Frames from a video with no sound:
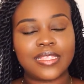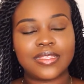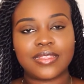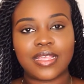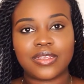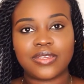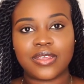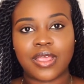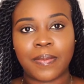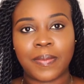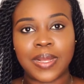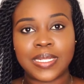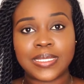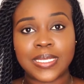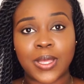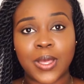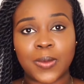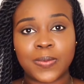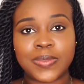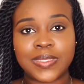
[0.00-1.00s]
Sacha
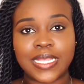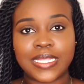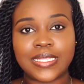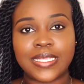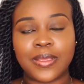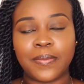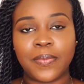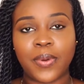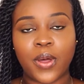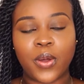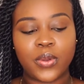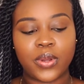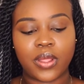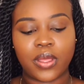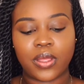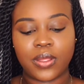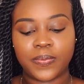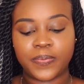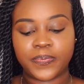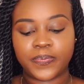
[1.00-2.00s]
Buttercup setting
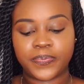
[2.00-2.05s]
powder.